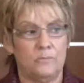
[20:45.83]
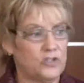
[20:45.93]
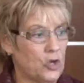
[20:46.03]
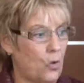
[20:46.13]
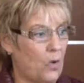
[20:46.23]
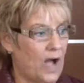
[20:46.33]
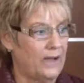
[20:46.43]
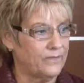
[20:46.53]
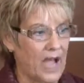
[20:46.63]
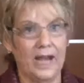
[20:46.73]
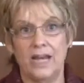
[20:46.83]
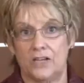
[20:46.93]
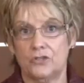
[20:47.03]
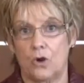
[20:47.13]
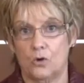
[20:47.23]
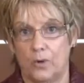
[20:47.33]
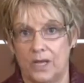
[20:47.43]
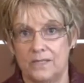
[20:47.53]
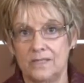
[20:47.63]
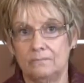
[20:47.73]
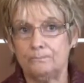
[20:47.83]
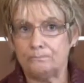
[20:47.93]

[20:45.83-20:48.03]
So I've got an escrow quiz.